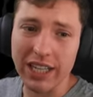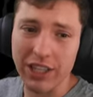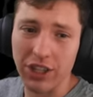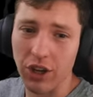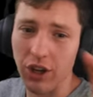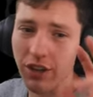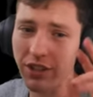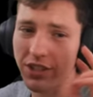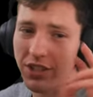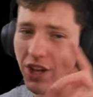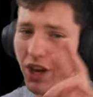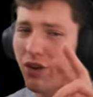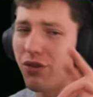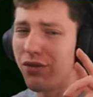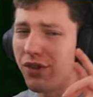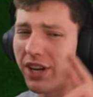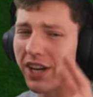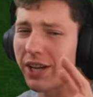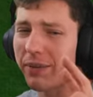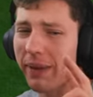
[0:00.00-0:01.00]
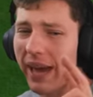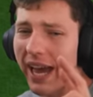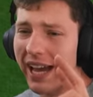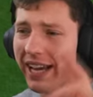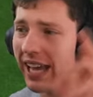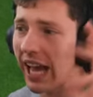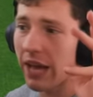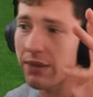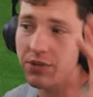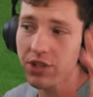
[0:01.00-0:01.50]
really good, two really
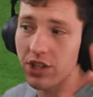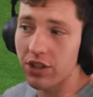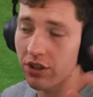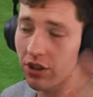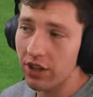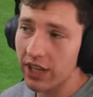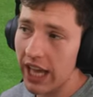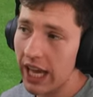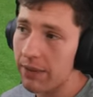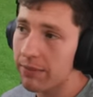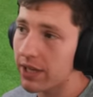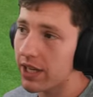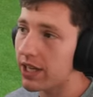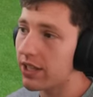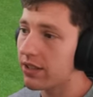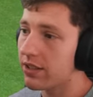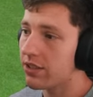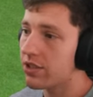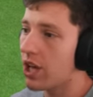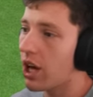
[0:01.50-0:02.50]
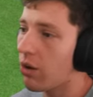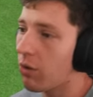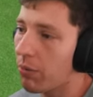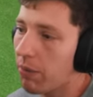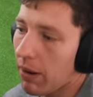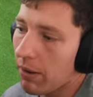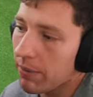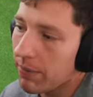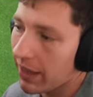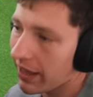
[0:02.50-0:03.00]
bad games, and a good game again. So we'll
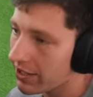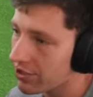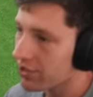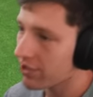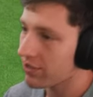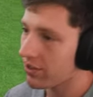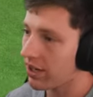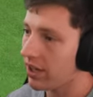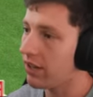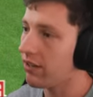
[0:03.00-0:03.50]
probably play that shit